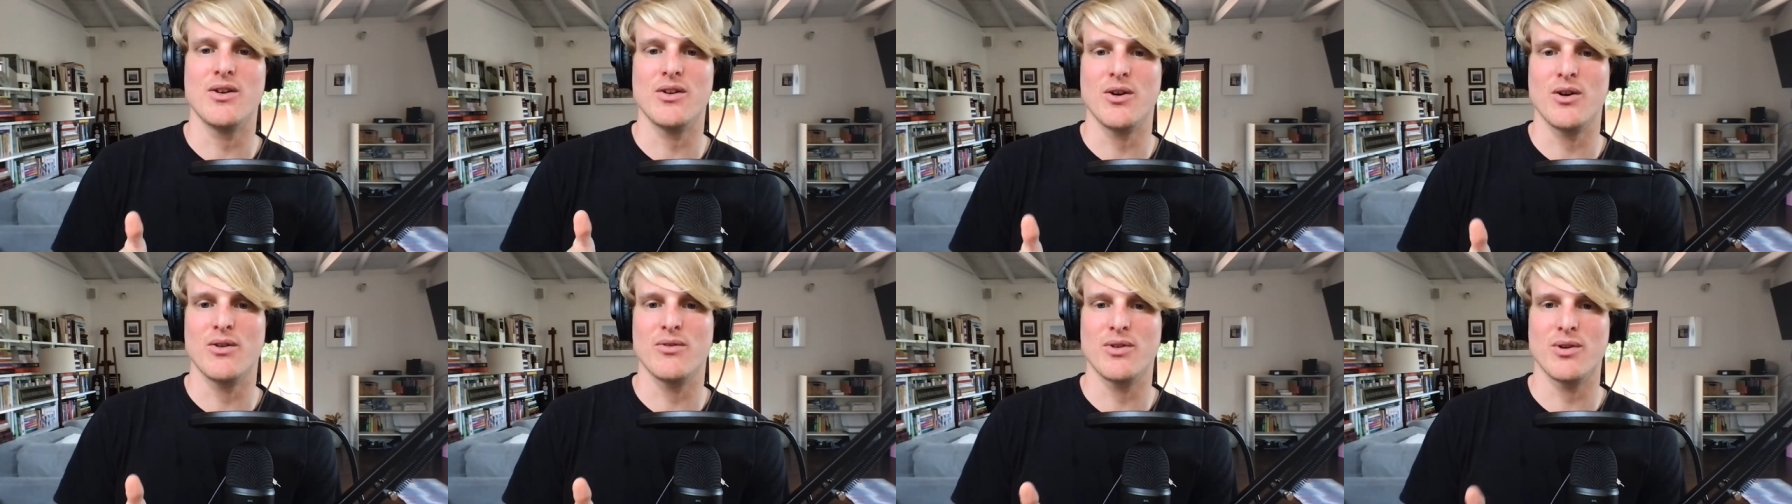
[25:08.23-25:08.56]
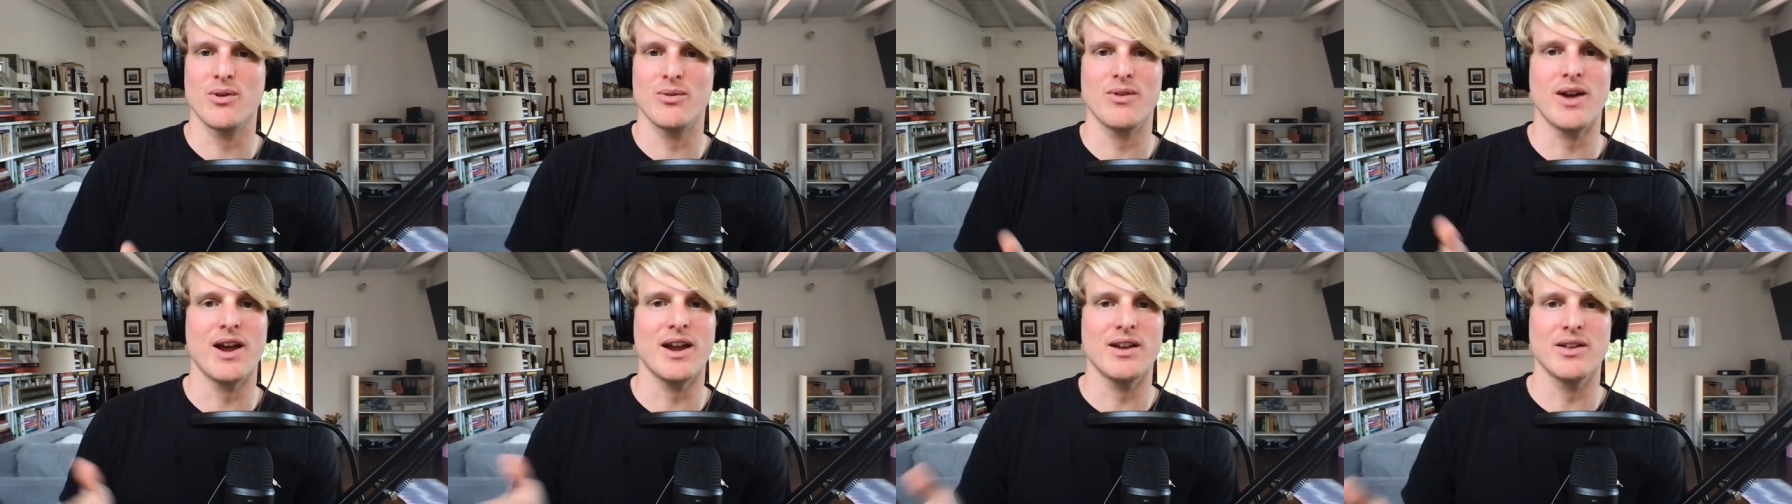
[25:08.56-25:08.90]

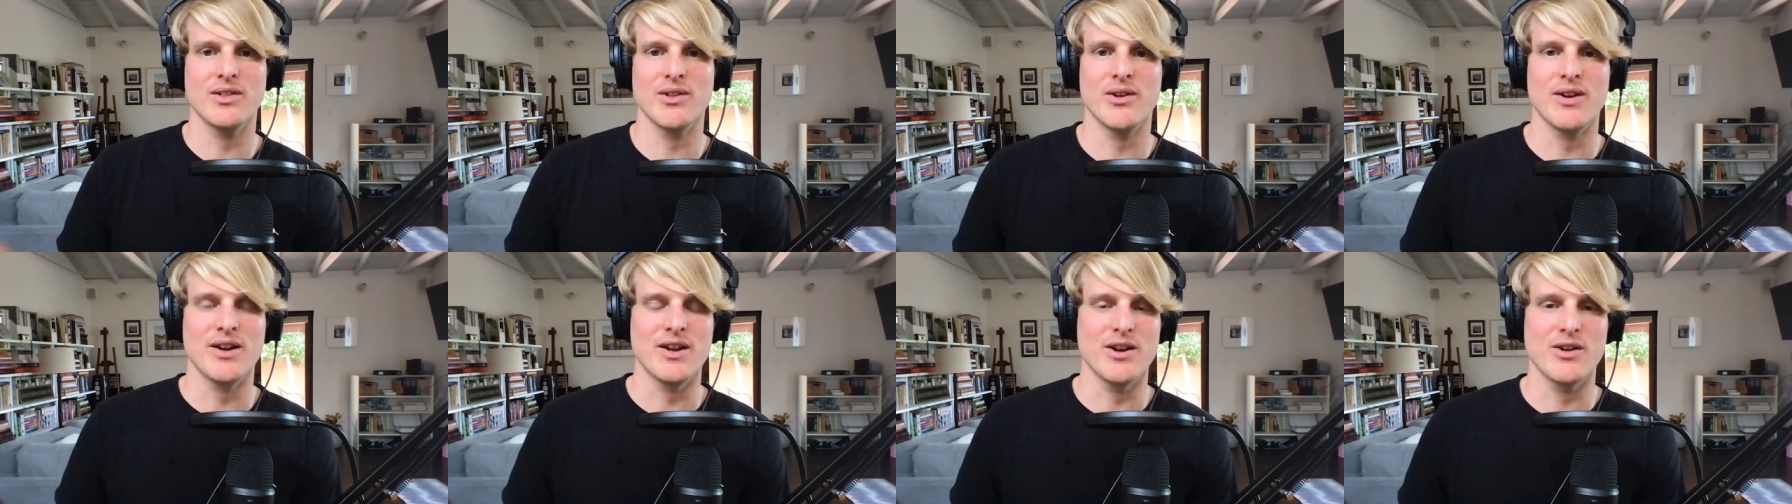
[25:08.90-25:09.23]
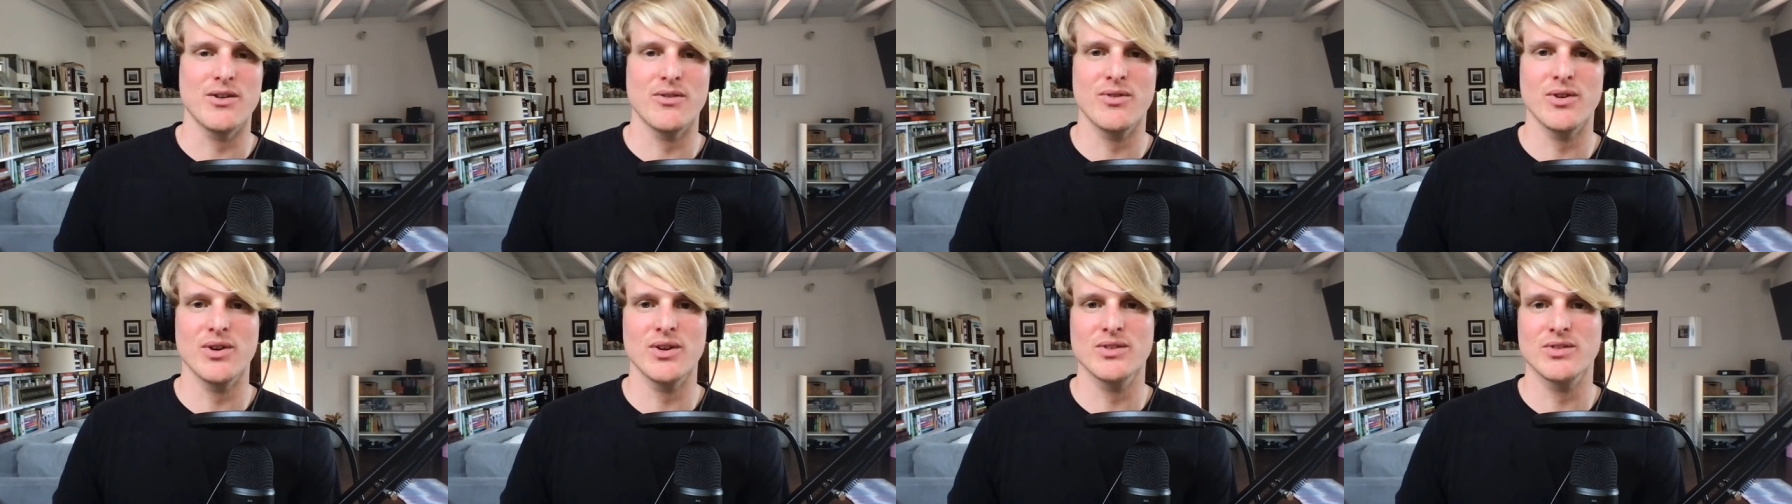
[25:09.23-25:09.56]
over regular
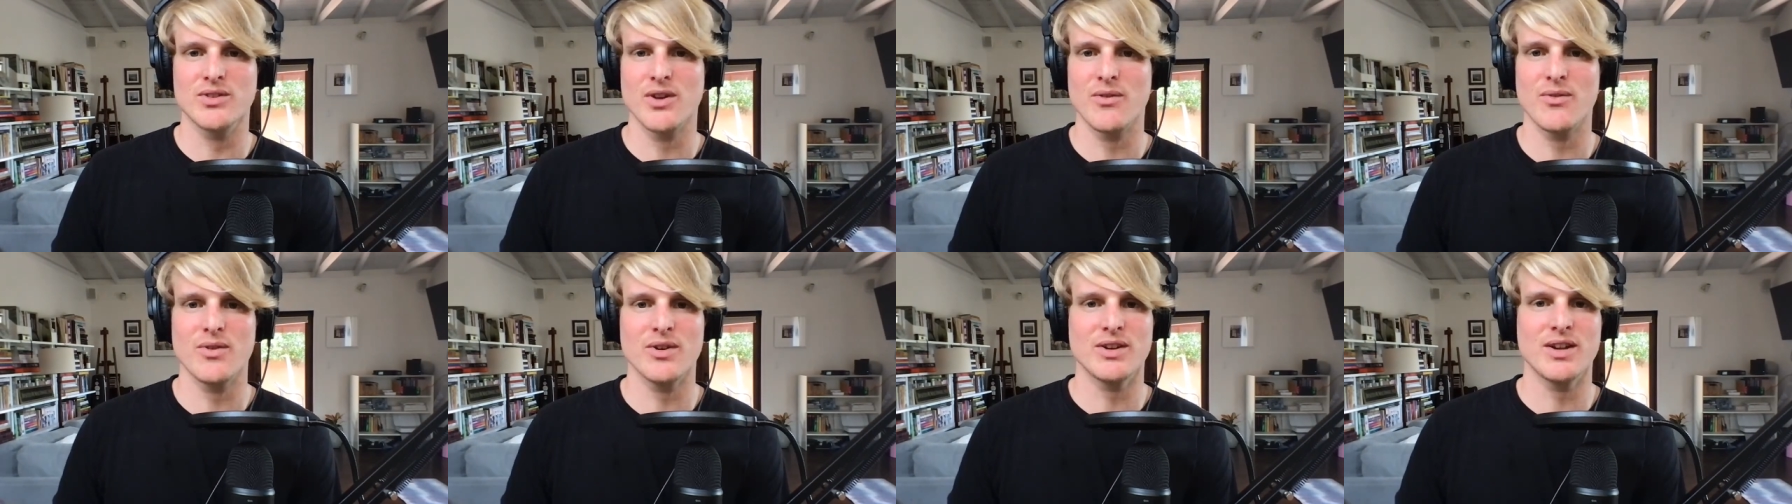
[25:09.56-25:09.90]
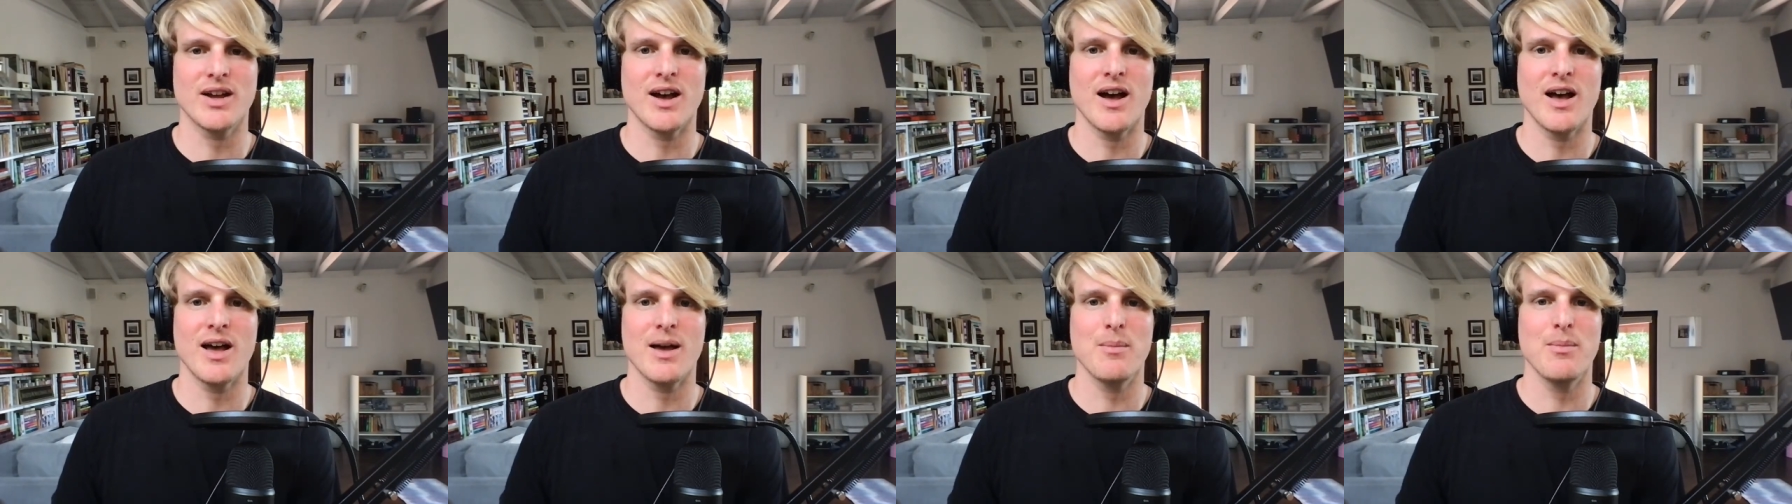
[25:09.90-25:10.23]
intervals over
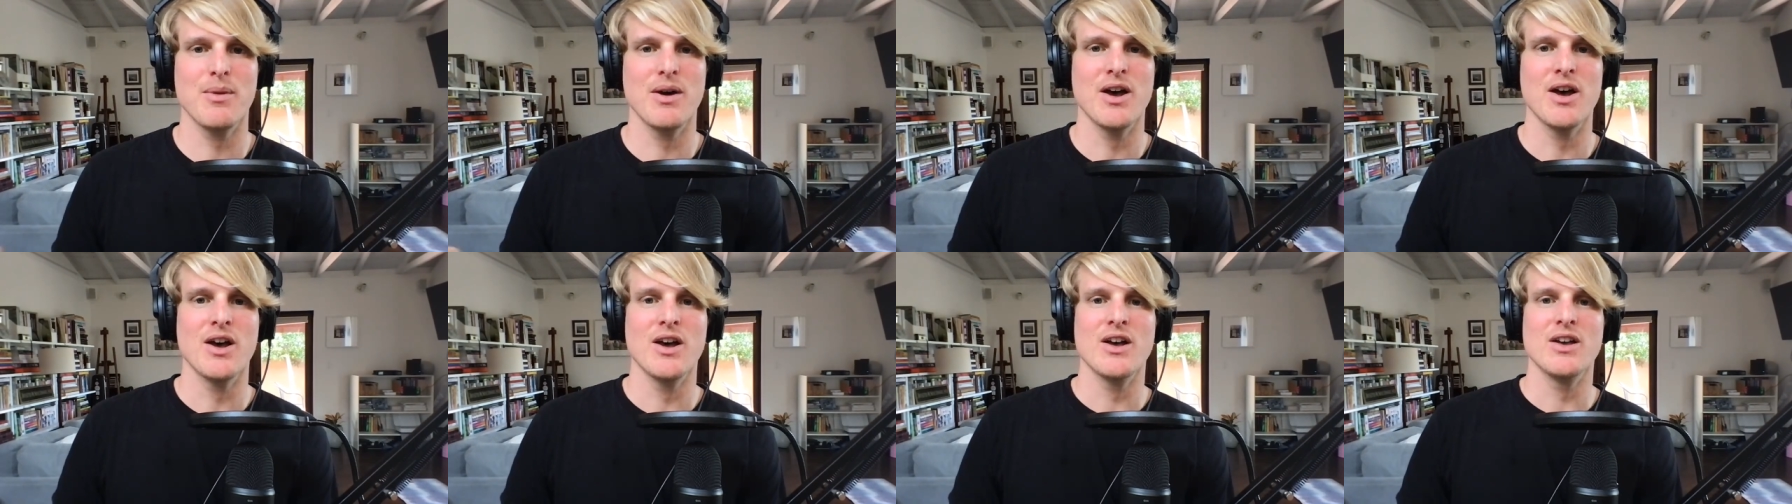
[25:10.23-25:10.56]
time.